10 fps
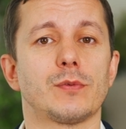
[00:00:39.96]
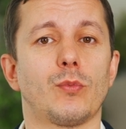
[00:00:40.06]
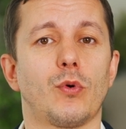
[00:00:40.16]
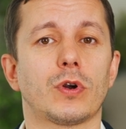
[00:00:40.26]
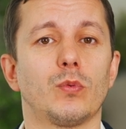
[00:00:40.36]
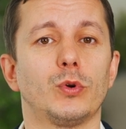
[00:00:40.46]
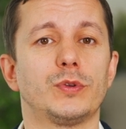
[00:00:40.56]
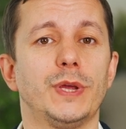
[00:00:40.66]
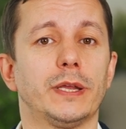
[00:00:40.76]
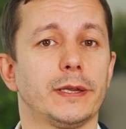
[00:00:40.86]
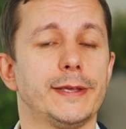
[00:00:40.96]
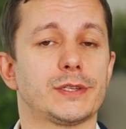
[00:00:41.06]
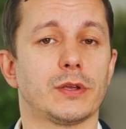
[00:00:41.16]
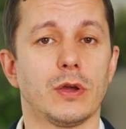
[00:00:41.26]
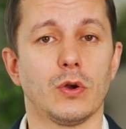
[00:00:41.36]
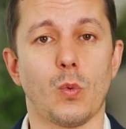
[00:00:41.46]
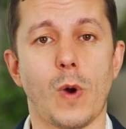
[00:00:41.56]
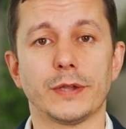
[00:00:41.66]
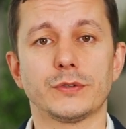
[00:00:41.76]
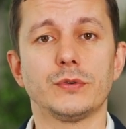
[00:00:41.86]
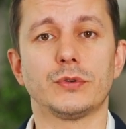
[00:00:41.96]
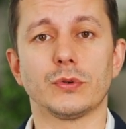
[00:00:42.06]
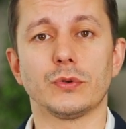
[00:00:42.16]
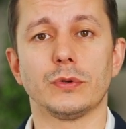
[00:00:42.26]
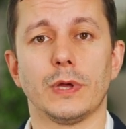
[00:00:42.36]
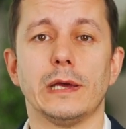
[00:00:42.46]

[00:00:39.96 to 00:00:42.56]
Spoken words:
or more would be at least 1 to 2,